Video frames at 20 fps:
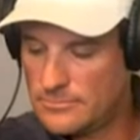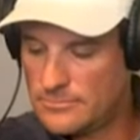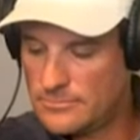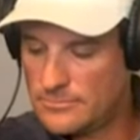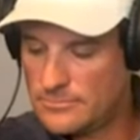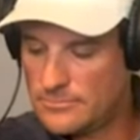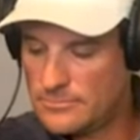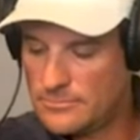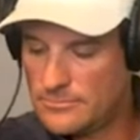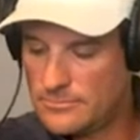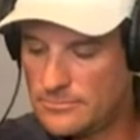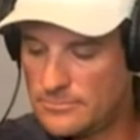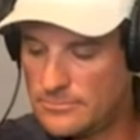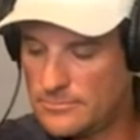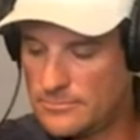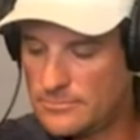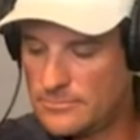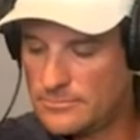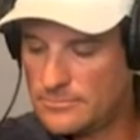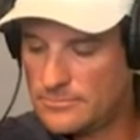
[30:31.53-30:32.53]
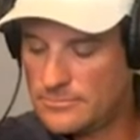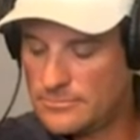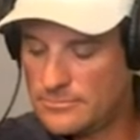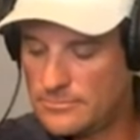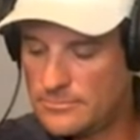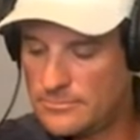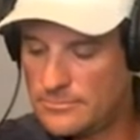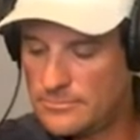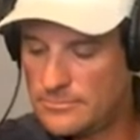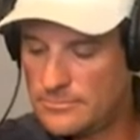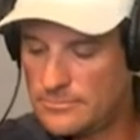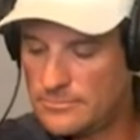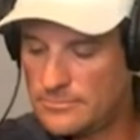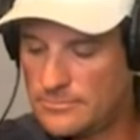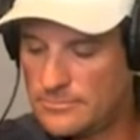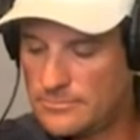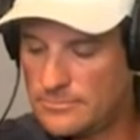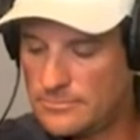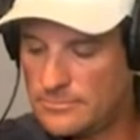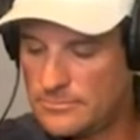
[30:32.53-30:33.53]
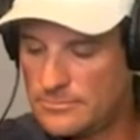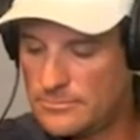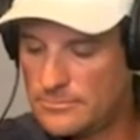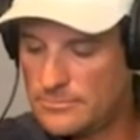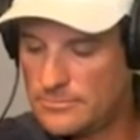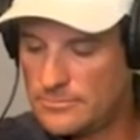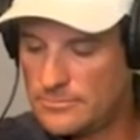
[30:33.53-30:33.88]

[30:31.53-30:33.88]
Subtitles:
This person isn't speaking.